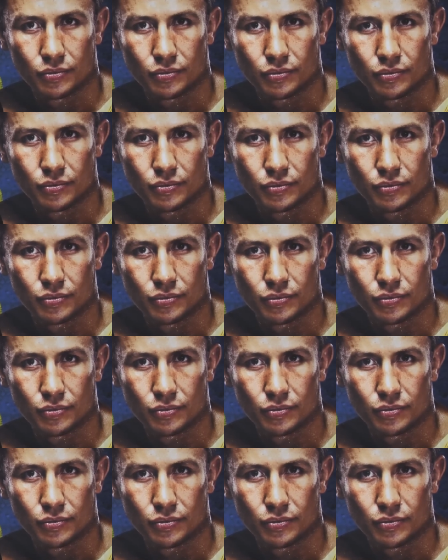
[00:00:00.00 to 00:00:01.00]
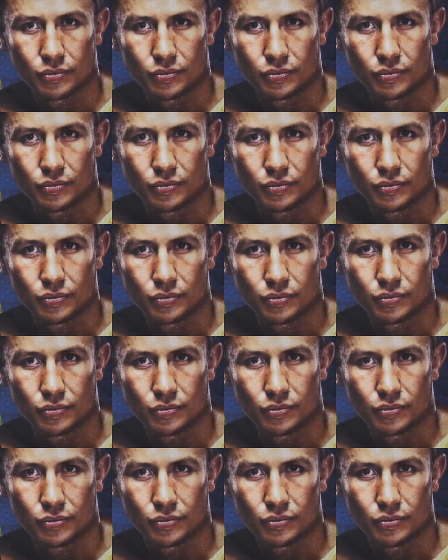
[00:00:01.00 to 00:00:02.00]

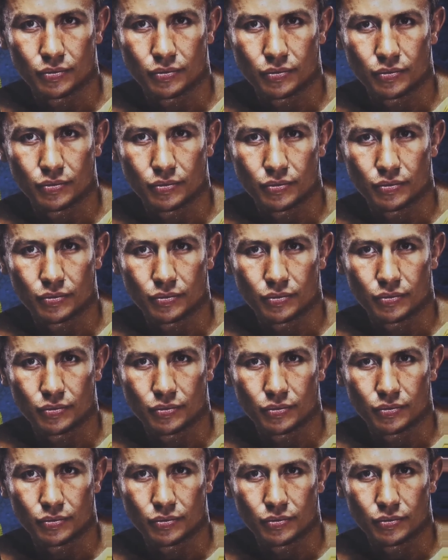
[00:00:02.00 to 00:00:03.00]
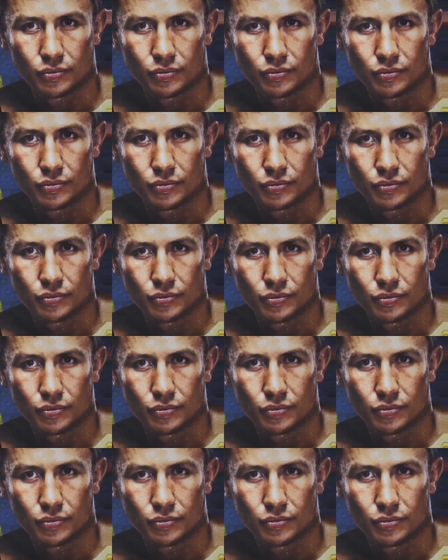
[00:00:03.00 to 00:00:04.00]

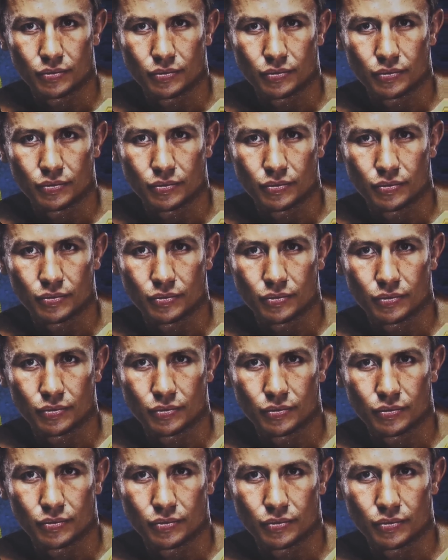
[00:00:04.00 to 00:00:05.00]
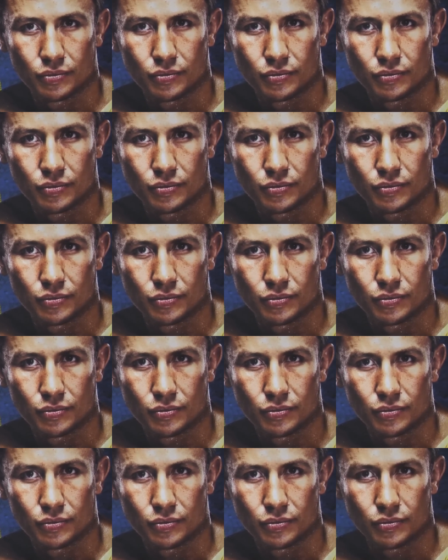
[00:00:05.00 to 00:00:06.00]

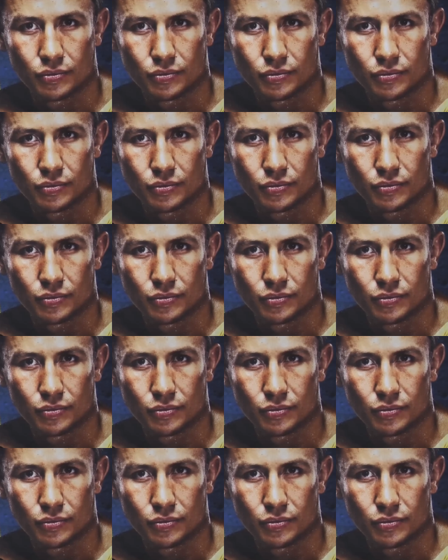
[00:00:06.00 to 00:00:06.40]
(silent)